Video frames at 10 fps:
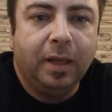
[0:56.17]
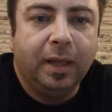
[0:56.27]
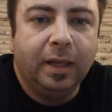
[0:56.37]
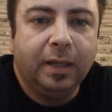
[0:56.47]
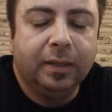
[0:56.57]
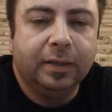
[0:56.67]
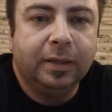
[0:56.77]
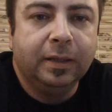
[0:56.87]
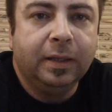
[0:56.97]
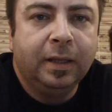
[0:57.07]
and
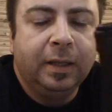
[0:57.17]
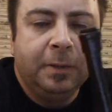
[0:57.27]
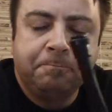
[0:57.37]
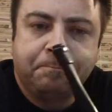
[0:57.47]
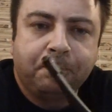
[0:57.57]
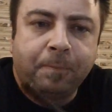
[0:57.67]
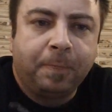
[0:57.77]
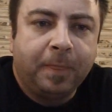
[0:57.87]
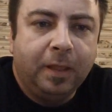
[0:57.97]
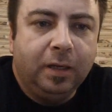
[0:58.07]

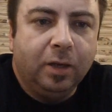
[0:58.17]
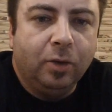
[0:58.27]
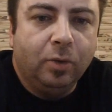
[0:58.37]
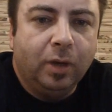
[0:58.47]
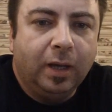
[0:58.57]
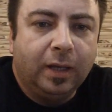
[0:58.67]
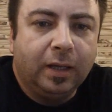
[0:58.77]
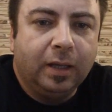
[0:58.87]
you know I